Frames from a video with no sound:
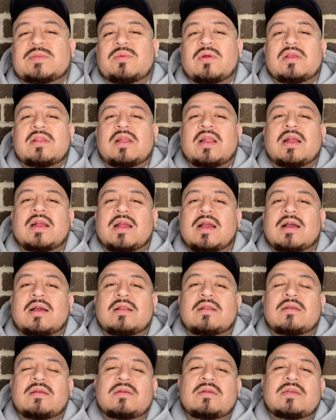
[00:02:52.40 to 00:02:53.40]
spray that I
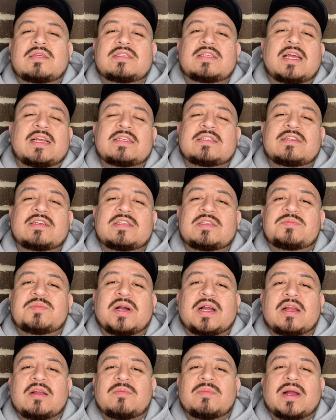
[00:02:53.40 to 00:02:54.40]
got is actually
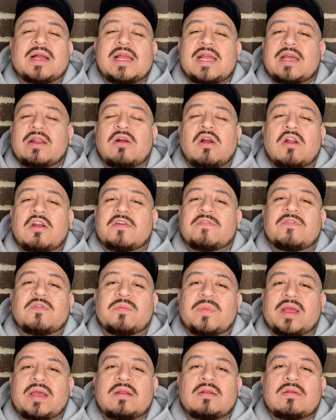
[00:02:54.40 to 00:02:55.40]
inspired by Ed Hardy for
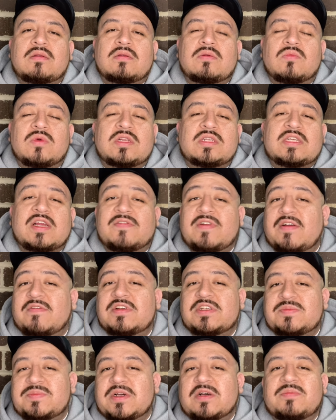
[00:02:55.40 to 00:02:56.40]
Men, which I've
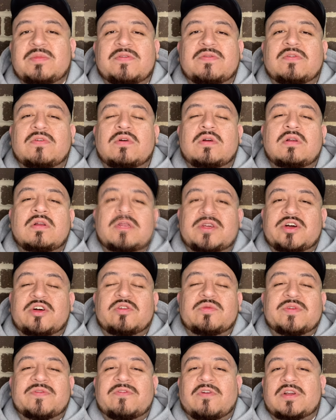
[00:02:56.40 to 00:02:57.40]
never smelled before, so I
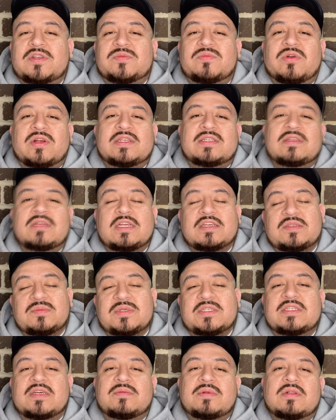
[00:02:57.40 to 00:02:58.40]
hope the first impression gives
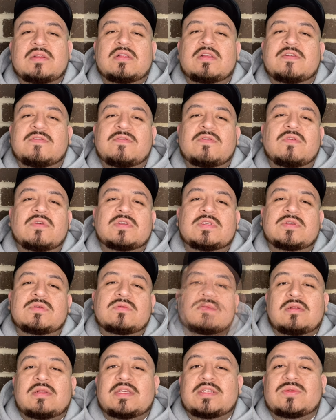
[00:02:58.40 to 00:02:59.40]
me something to look forward to.
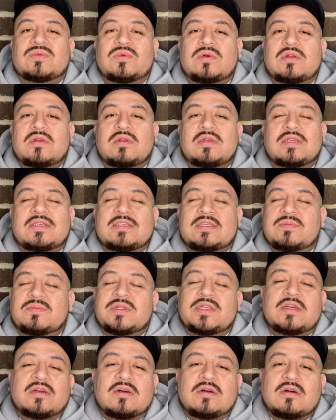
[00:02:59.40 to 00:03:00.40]
This one is
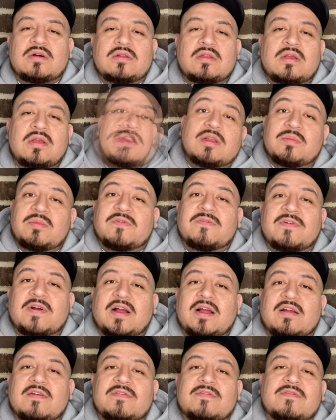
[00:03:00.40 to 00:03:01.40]
simply called Number
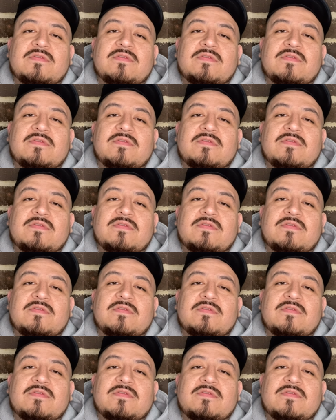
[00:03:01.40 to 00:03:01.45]
5.